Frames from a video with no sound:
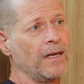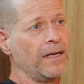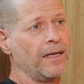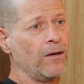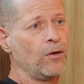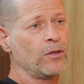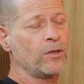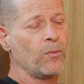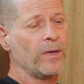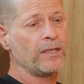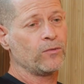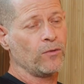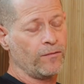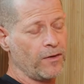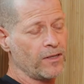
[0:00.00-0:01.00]
Uh, all the way
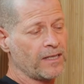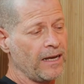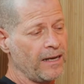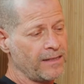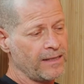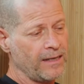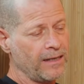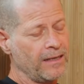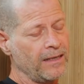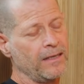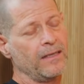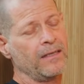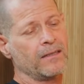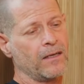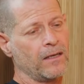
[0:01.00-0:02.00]
to first
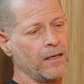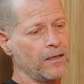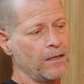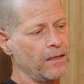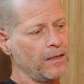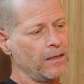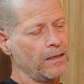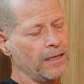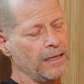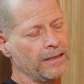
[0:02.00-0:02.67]
Helsinki uh,